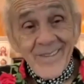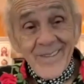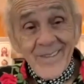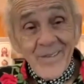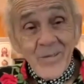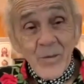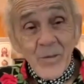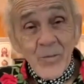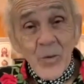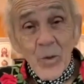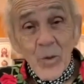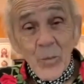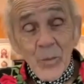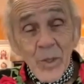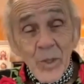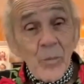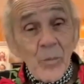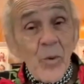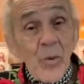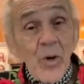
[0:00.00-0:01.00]
we've only been
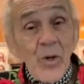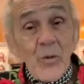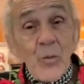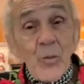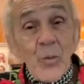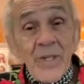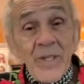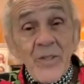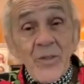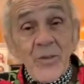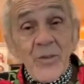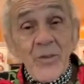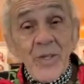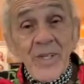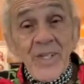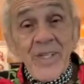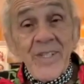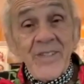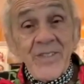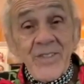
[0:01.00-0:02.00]
apart twenty-two
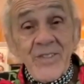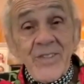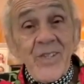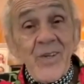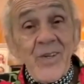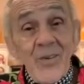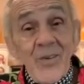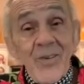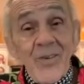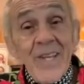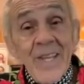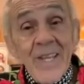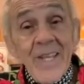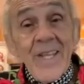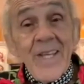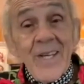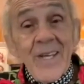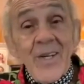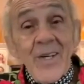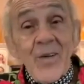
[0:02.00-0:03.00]
days, so.
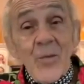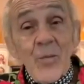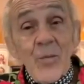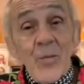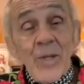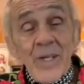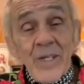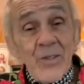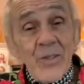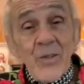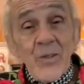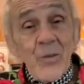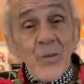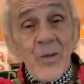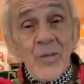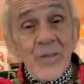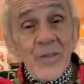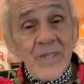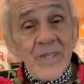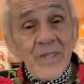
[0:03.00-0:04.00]
We get to do
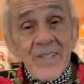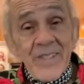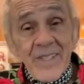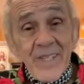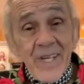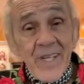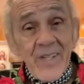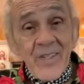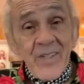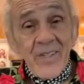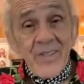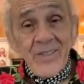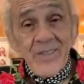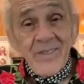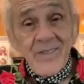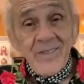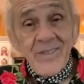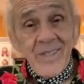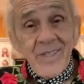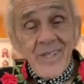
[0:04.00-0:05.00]
everything together,
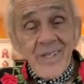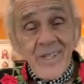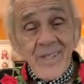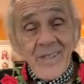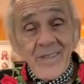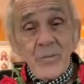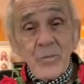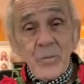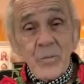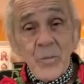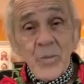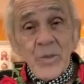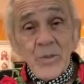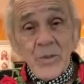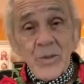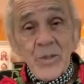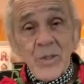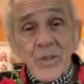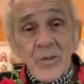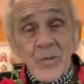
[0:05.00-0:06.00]
and it's
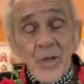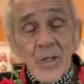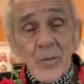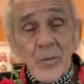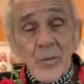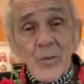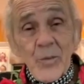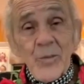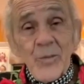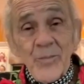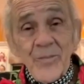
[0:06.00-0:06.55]
incredible.